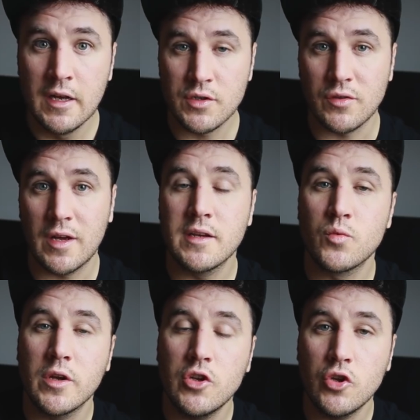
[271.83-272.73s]
So that is
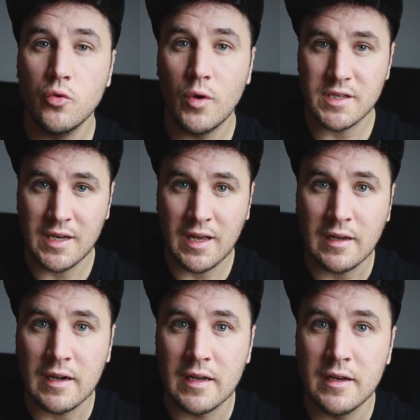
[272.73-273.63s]
where you as an
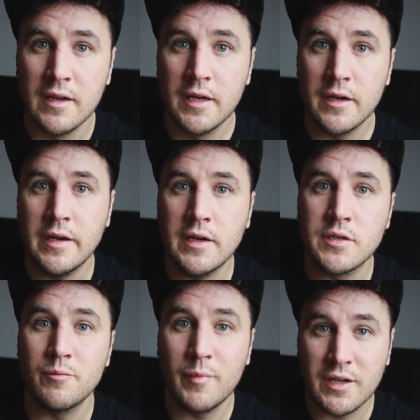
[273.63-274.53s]
angler need
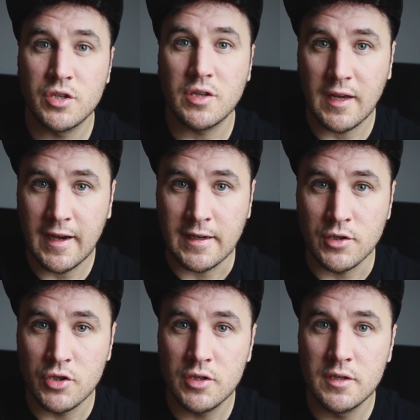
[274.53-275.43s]
to match the
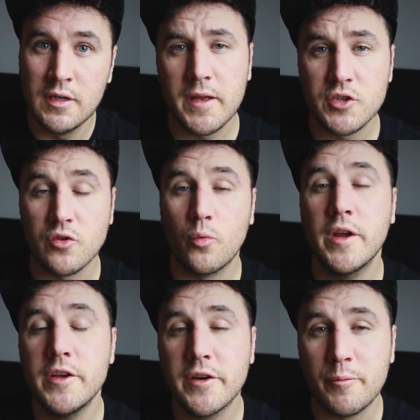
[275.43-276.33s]
hatch. So the
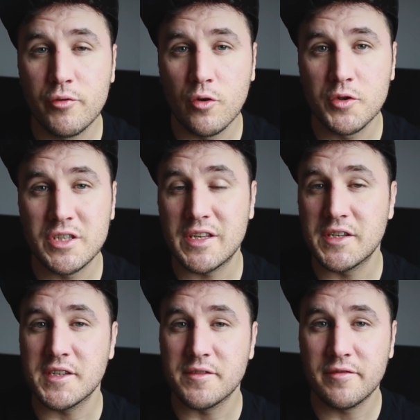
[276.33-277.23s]
way you're going to approach
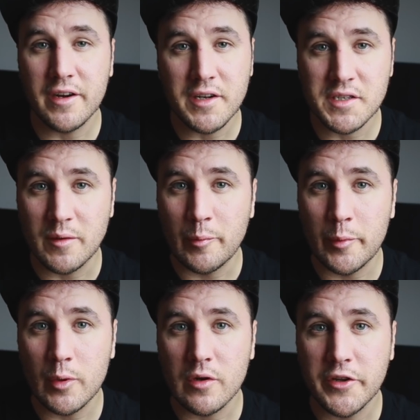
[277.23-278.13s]
this is very
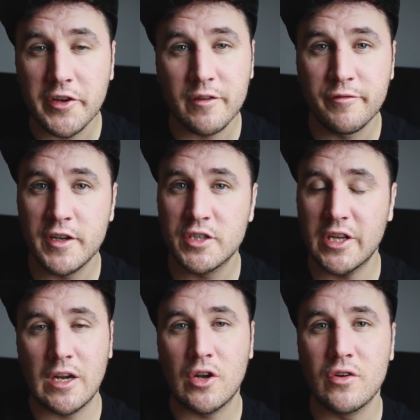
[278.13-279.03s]
simple. You're going to fish
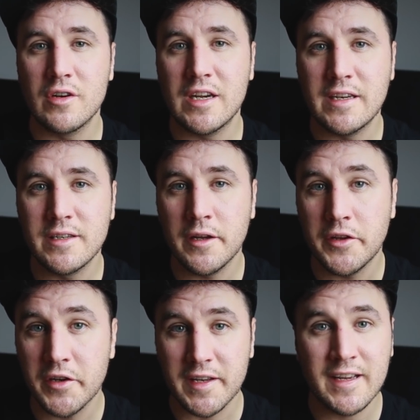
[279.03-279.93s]
that long leader,
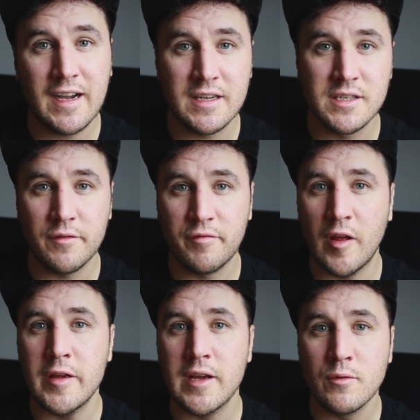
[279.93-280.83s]
you're going to cast the
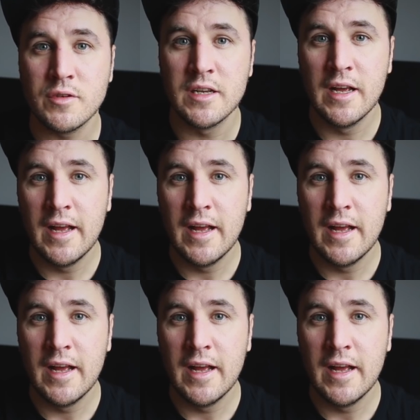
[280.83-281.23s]
fly out,